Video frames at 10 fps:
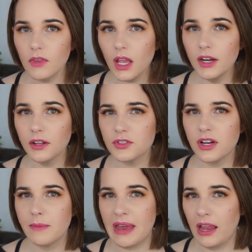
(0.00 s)
and
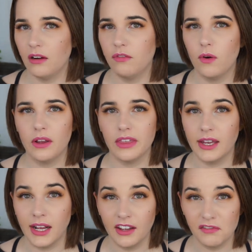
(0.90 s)
alternate back and forth.
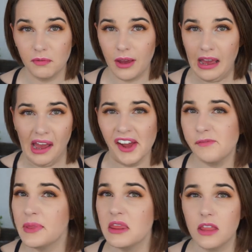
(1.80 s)
And I've,
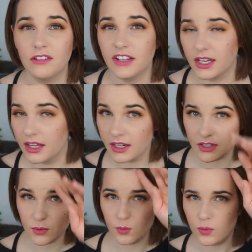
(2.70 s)
I've been loving it.
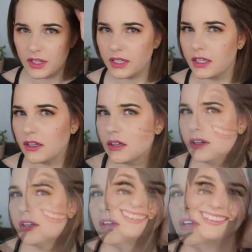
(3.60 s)
It's really good.